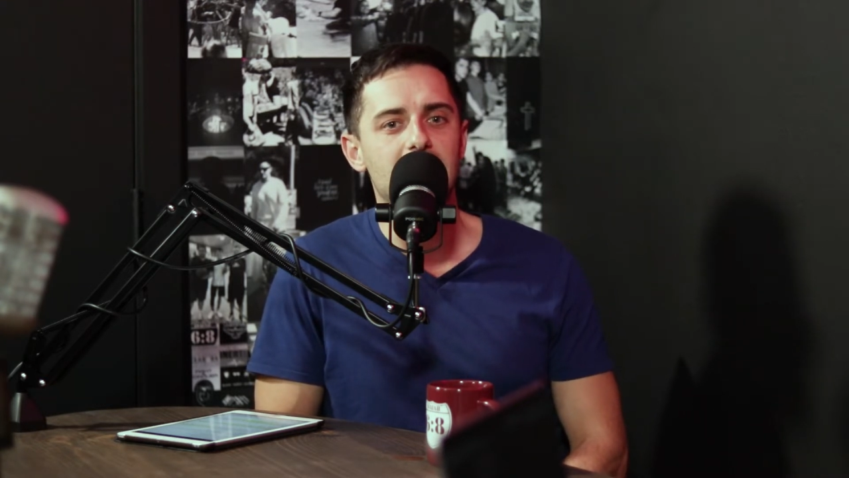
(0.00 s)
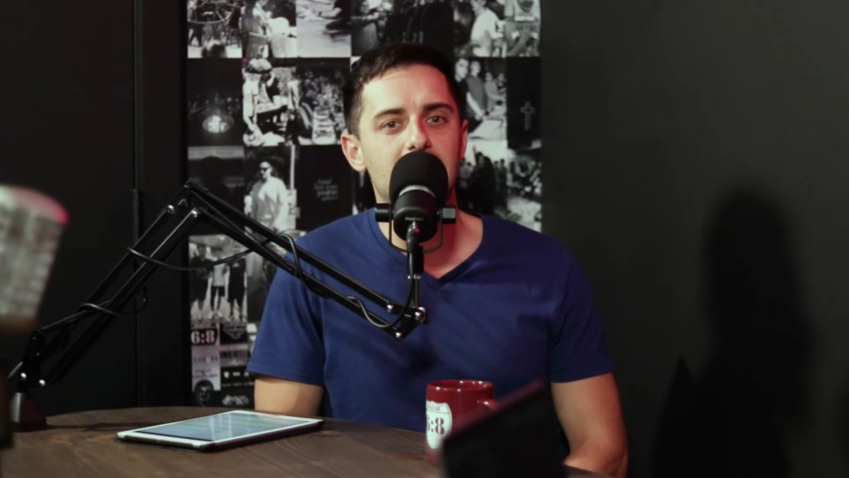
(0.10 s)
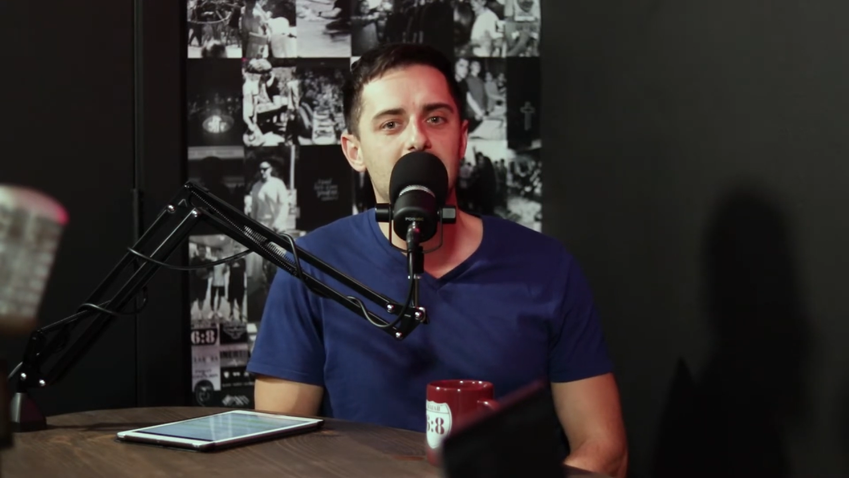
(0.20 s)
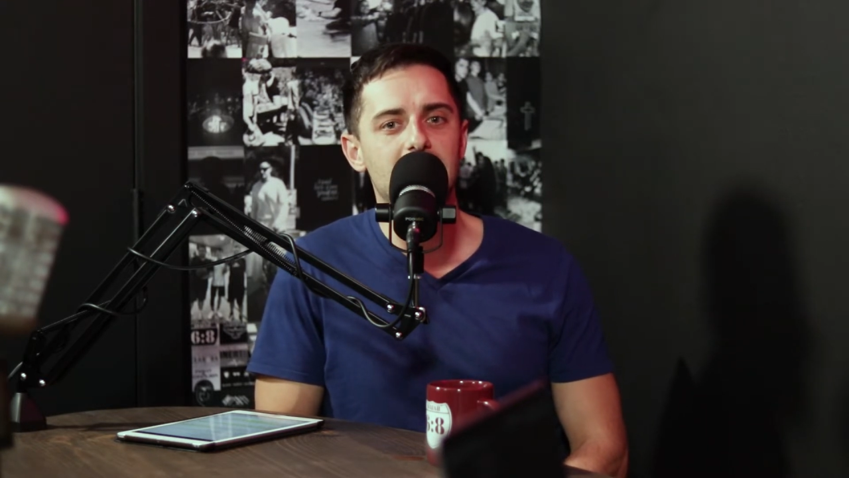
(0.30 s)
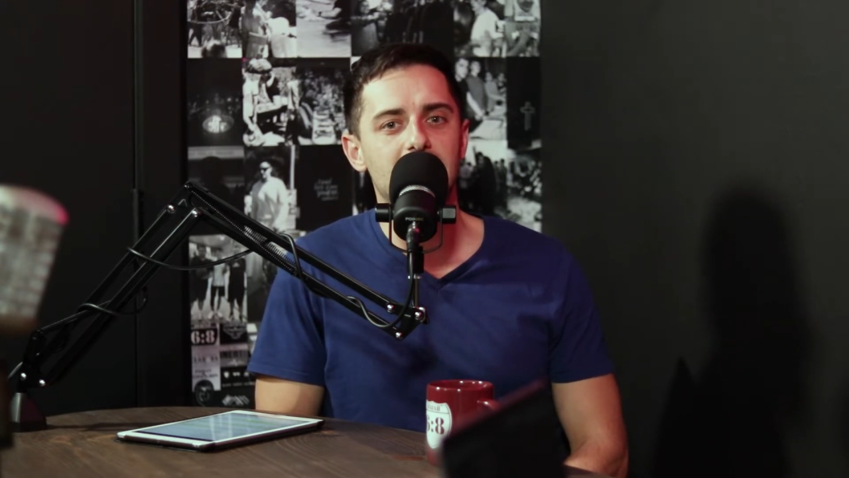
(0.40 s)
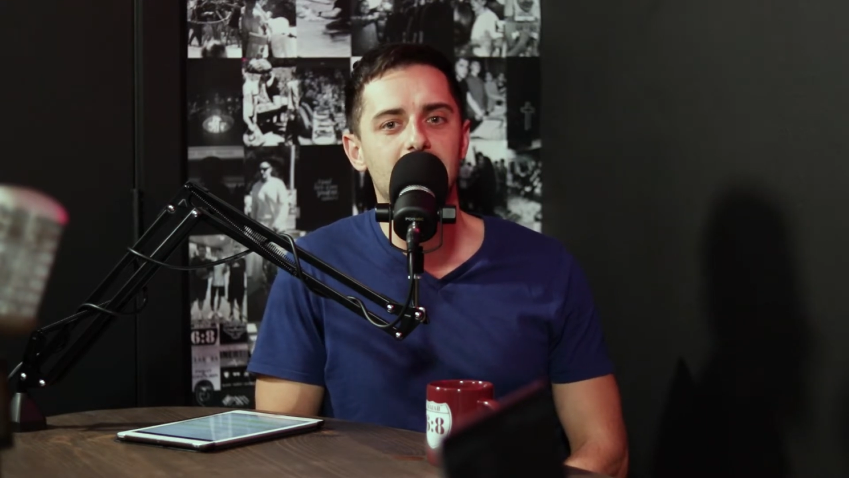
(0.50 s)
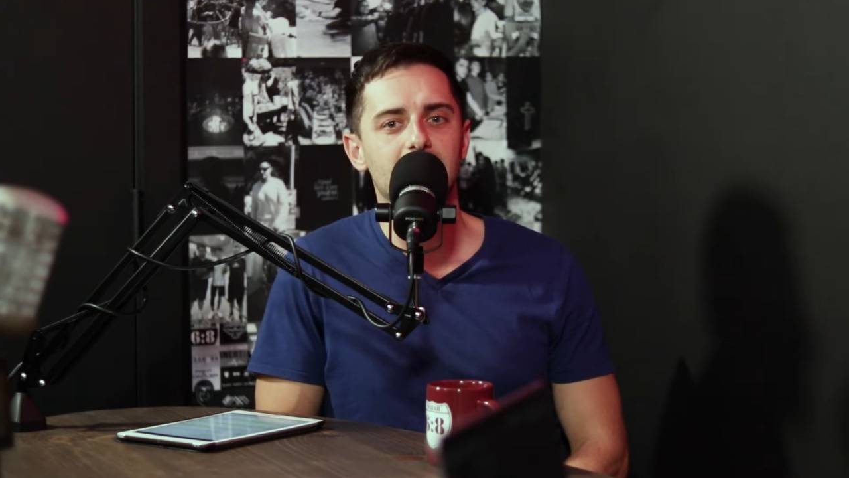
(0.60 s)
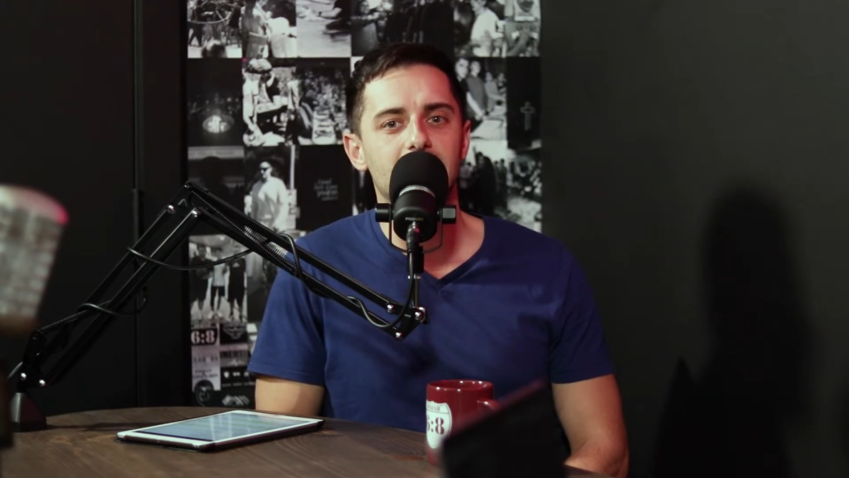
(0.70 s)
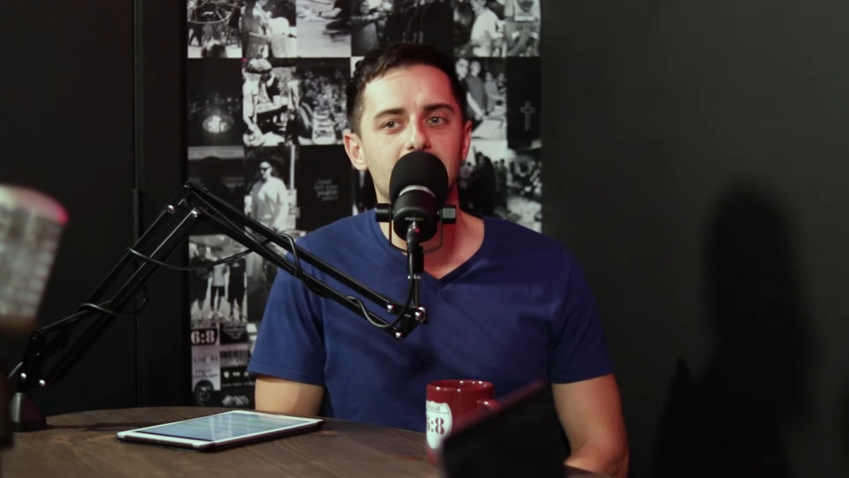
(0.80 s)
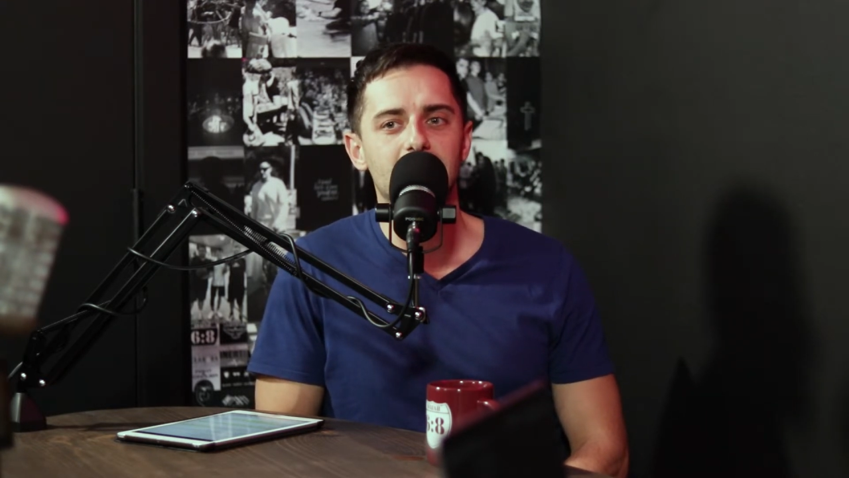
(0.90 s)

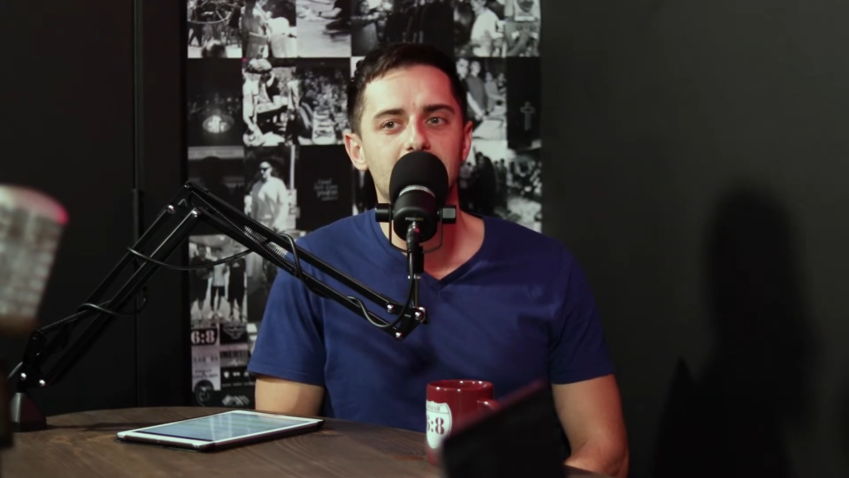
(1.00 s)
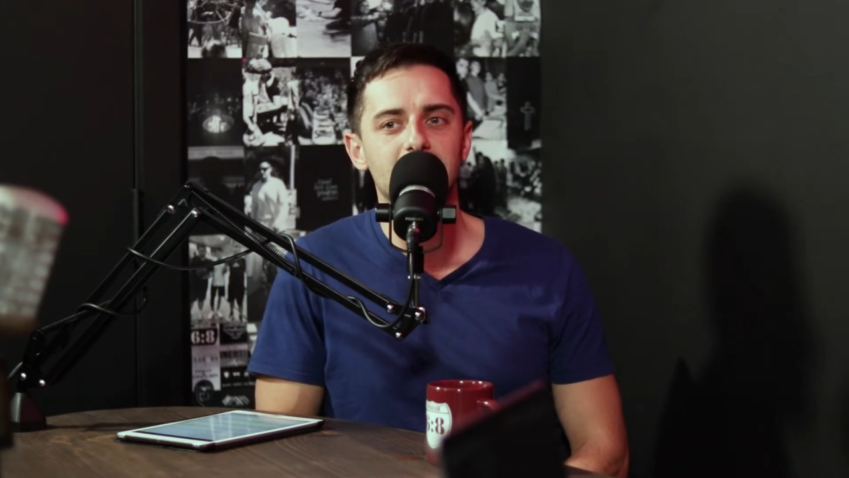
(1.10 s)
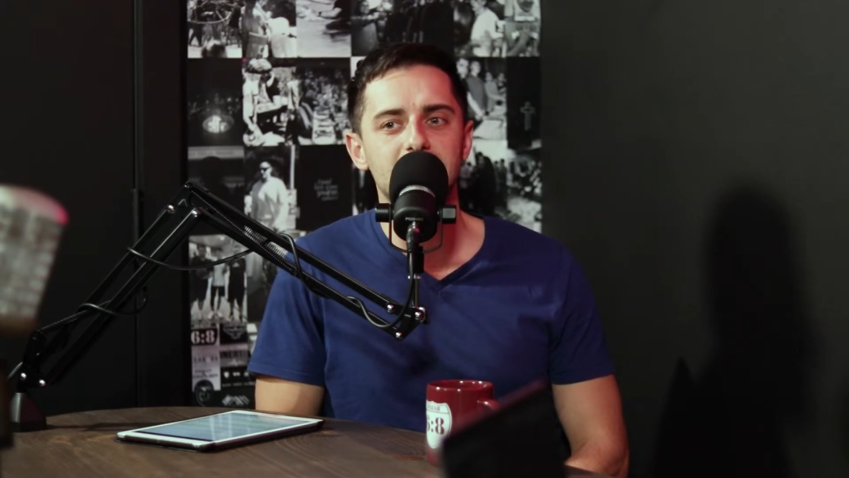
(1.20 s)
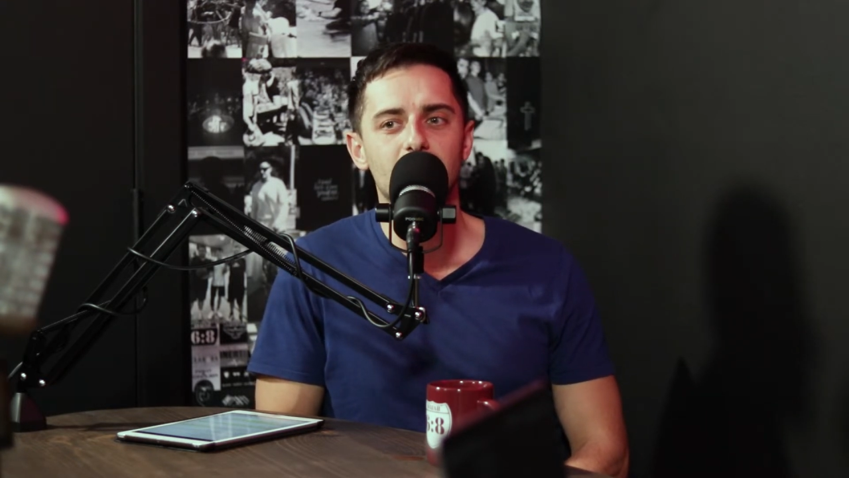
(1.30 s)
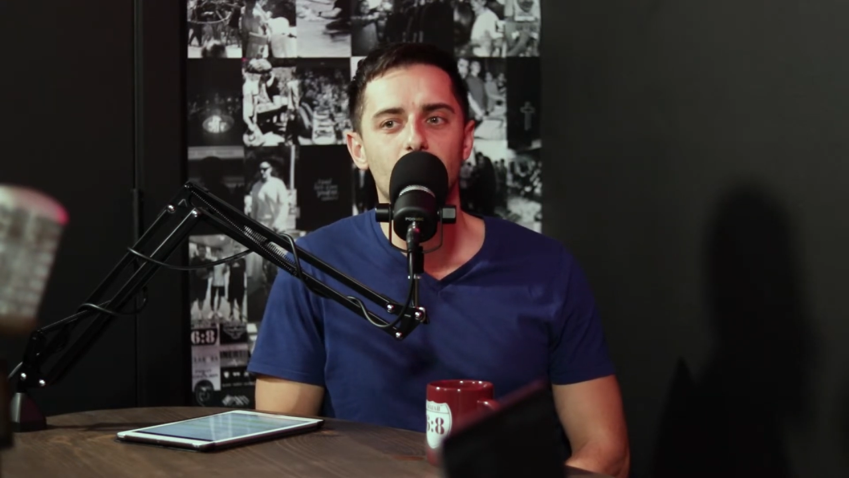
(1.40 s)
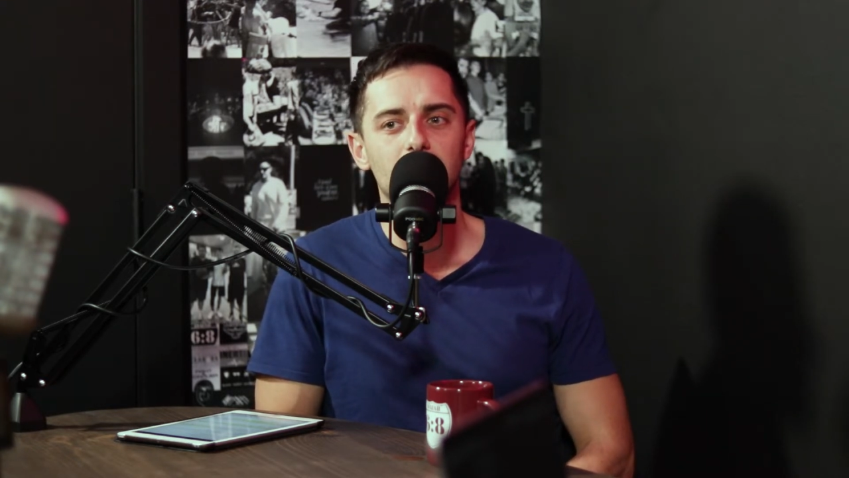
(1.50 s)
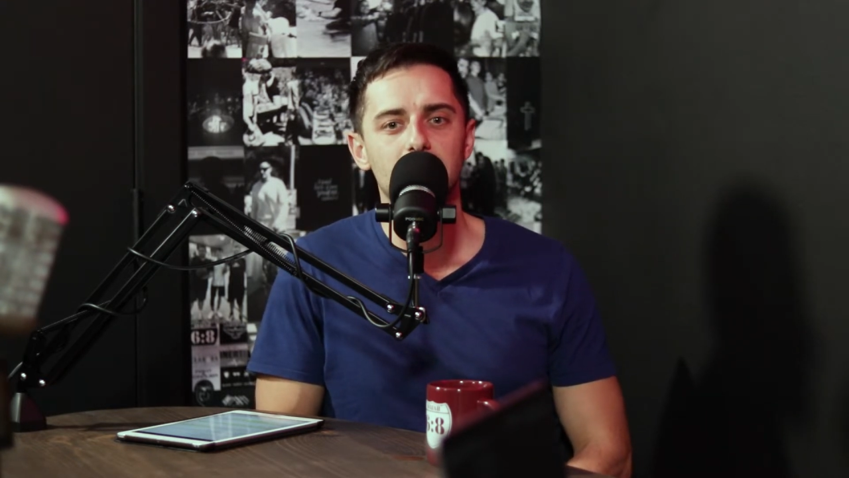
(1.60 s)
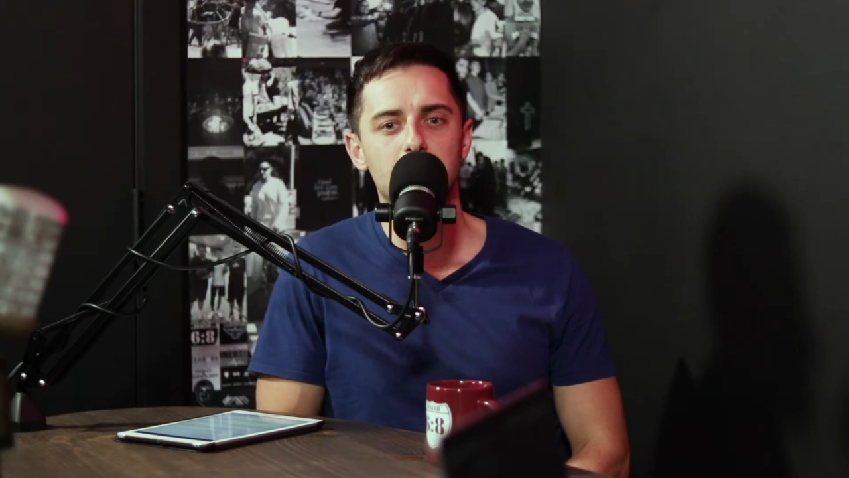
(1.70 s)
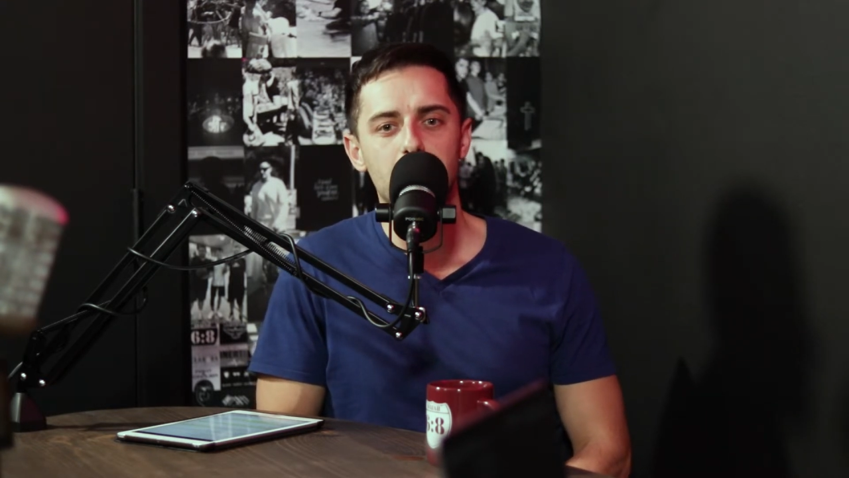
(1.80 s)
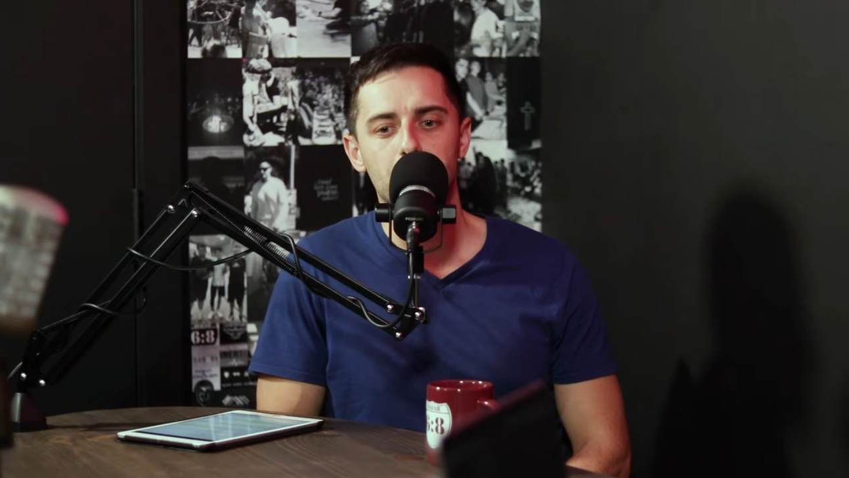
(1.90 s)
It doesn't
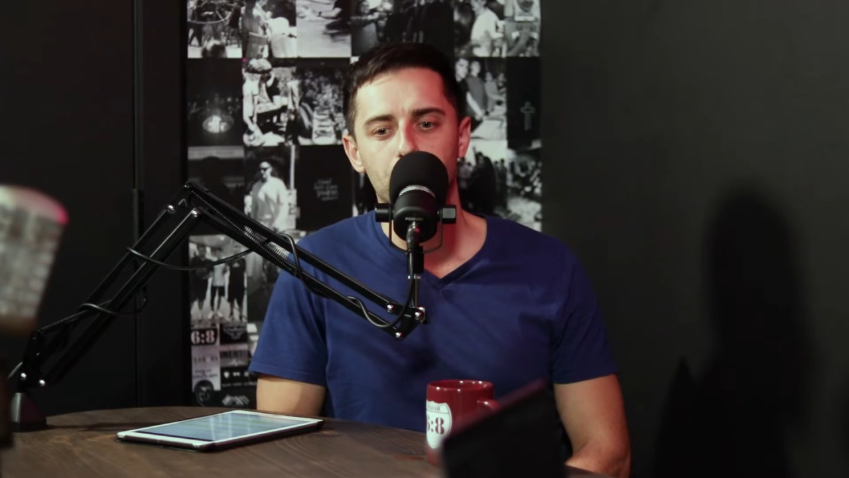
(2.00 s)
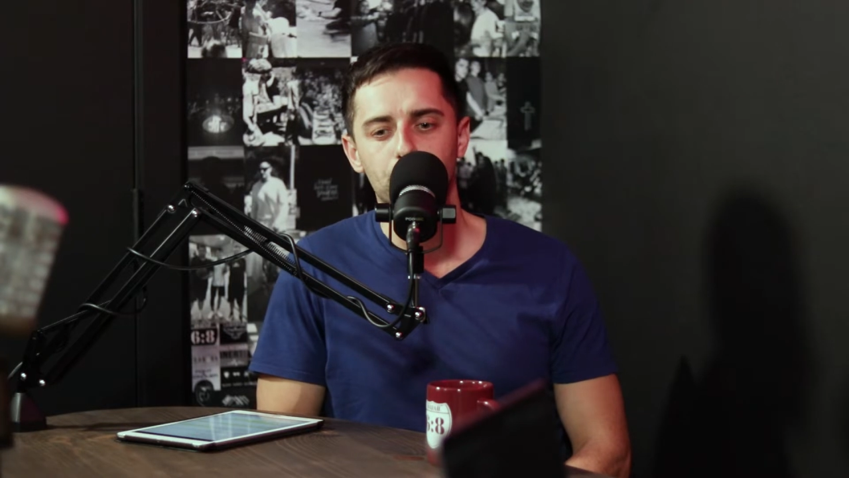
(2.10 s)
really,